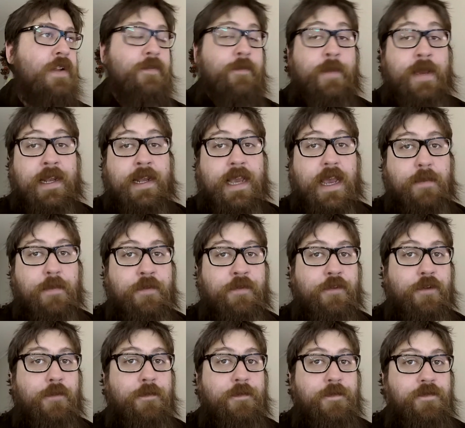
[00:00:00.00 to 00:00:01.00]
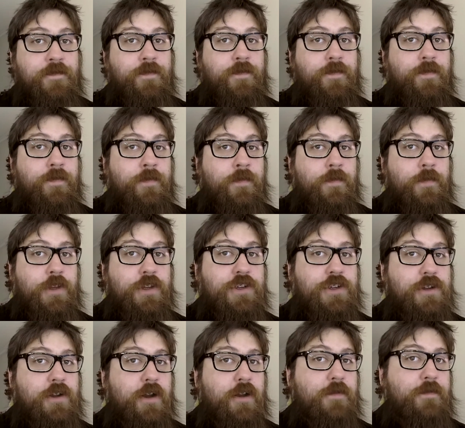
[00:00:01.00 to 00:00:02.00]
never made a game before. You
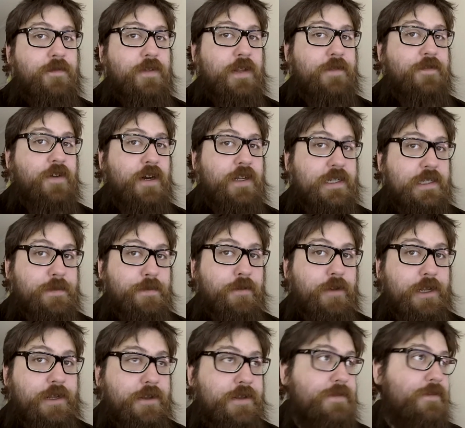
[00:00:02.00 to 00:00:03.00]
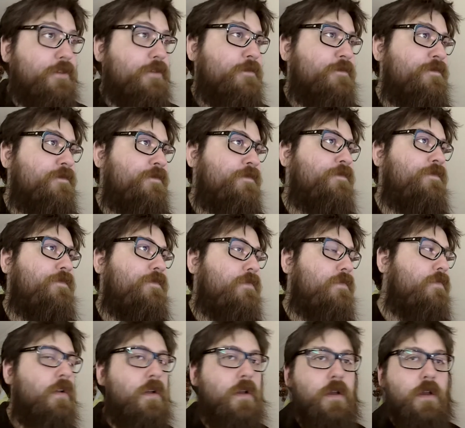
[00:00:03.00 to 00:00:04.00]
should hopefully find this pretty useful.
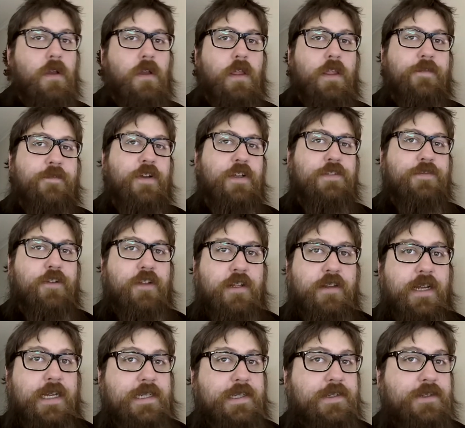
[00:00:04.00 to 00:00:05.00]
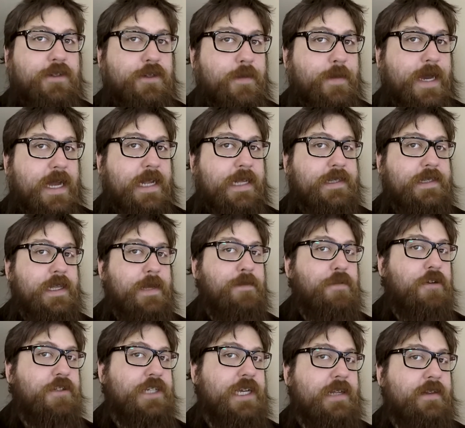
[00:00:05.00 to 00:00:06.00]
First role I'd like to talk about is the
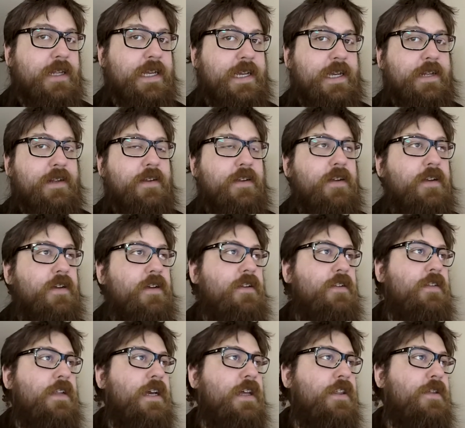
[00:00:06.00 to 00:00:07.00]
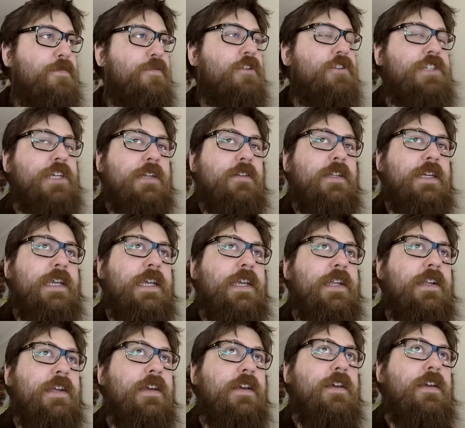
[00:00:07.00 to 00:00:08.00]
project lead. Now, the project
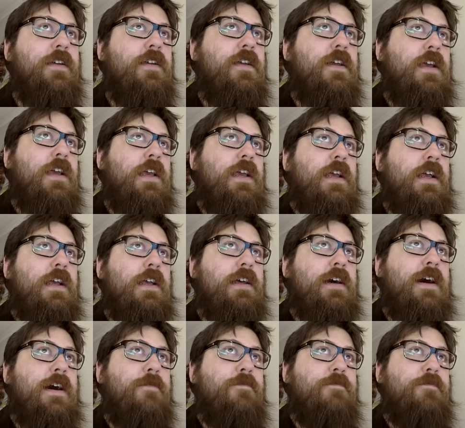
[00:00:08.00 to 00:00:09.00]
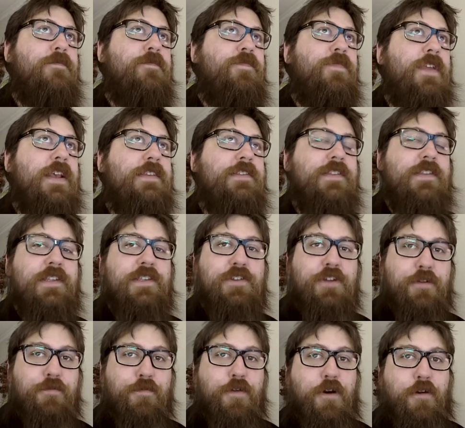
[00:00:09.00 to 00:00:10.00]
lead is the
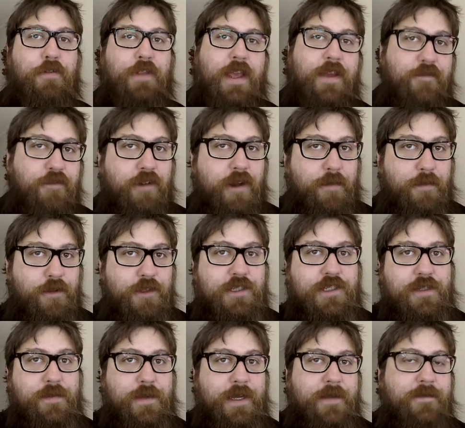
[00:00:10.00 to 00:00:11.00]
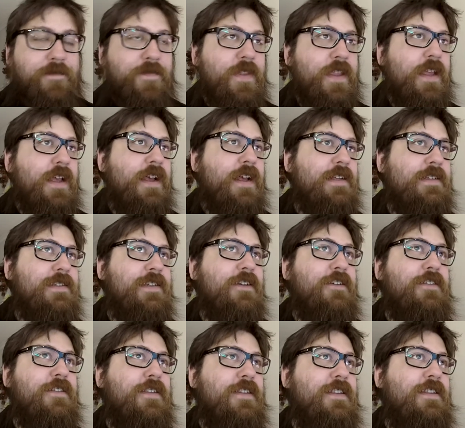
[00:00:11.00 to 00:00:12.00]
sort of role that everyone wants to be.
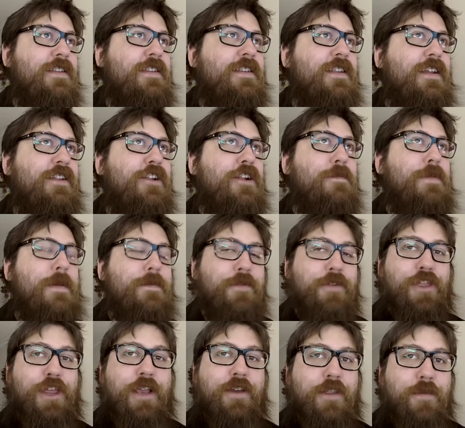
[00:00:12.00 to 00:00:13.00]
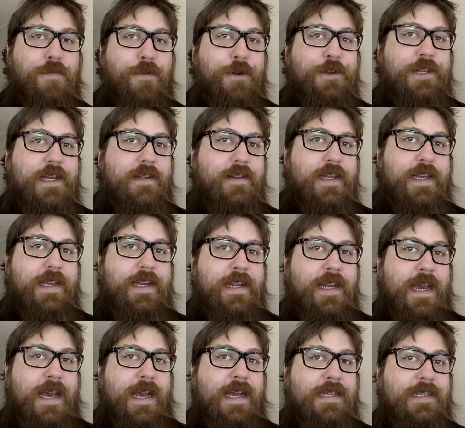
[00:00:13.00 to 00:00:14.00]
So, a lot of people think of the project lead
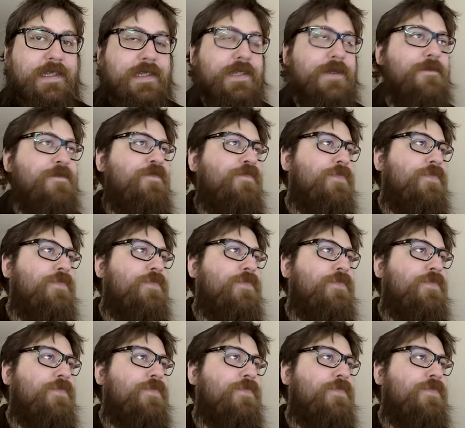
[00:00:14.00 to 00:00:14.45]
as,